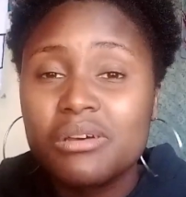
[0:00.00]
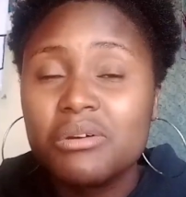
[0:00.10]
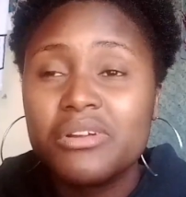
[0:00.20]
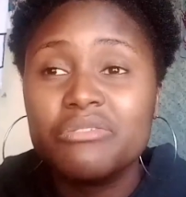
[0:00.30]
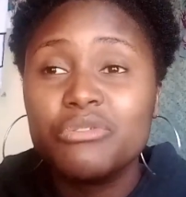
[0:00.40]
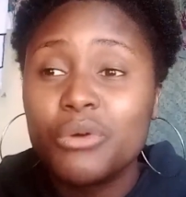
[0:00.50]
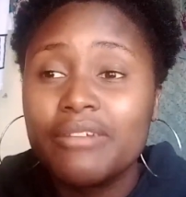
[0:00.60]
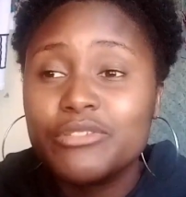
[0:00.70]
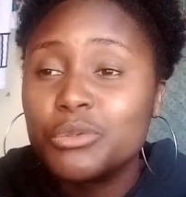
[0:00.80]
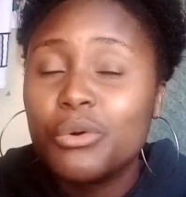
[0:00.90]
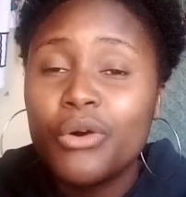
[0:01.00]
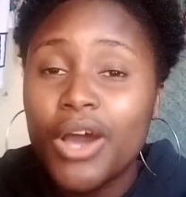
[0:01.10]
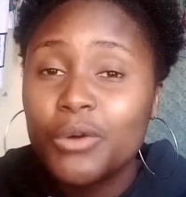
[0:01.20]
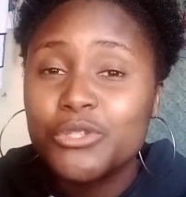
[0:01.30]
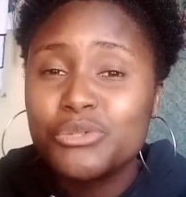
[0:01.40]
or if you have to go
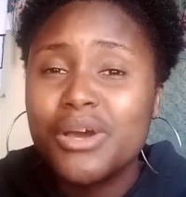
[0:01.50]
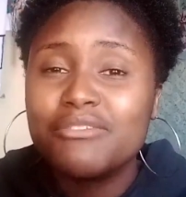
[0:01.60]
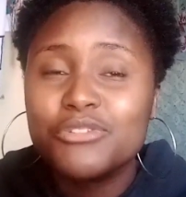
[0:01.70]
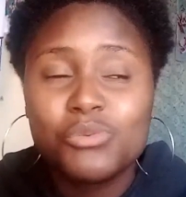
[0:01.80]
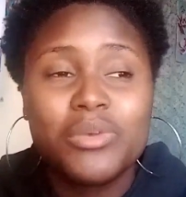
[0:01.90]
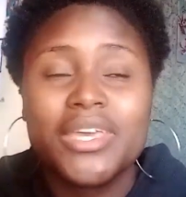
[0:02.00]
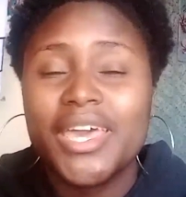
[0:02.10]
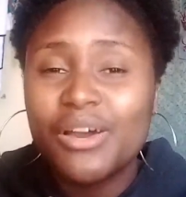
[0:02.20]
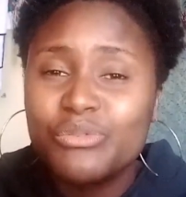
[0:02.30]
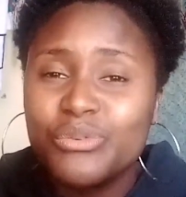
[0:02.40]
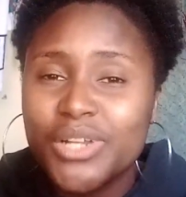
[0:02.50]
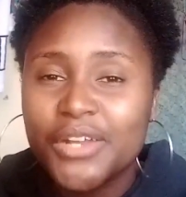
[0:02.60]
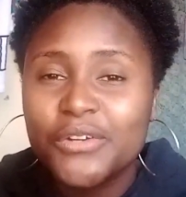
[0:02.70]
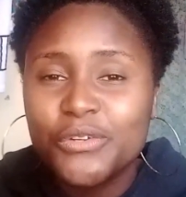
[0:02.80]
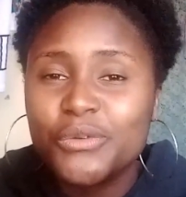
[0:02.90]
out, you have to be careful. I
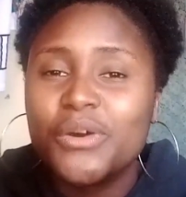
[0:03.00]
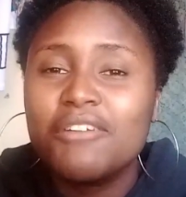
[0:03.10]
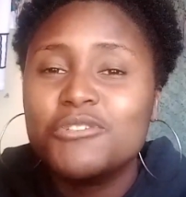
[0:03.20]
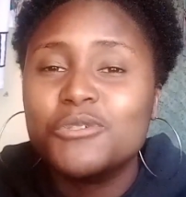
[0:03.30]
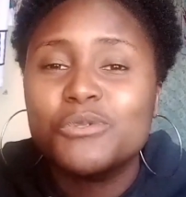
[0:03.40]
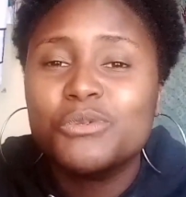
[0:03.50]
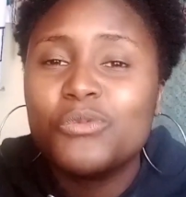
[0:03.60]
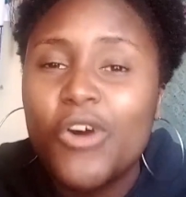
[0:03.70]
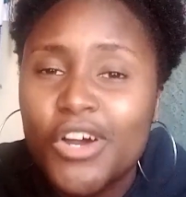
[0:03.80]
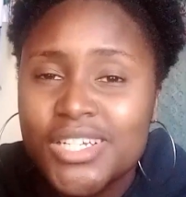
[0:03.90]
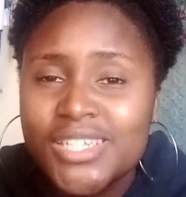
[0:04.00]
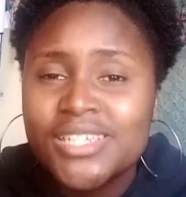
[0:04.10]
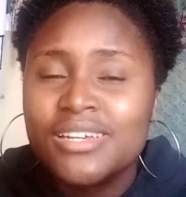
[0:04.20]
don't know, you have to do what.